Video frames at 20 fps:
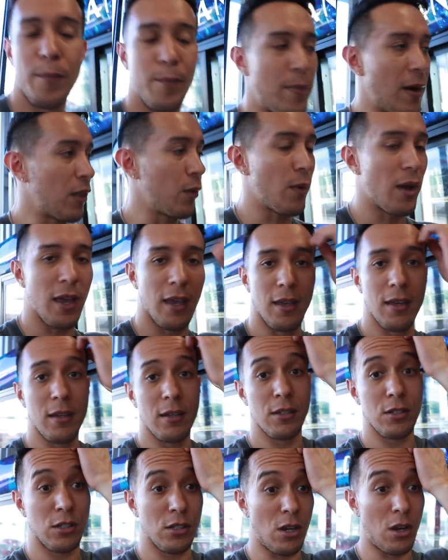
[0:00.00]
by the way,
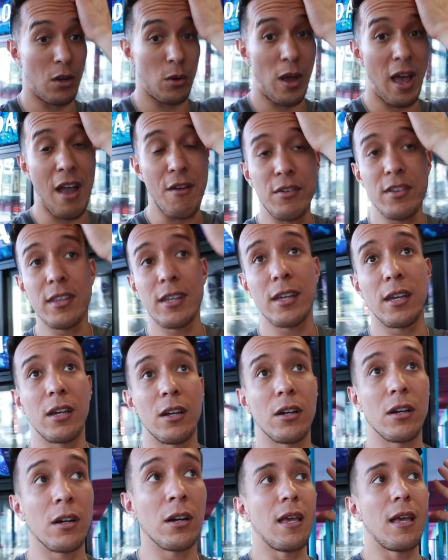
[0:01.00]
so everything
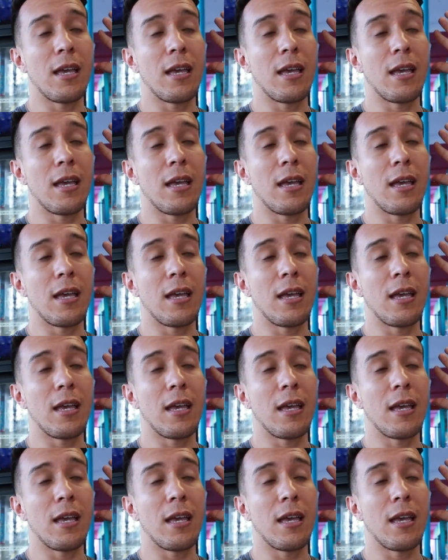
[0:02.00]
here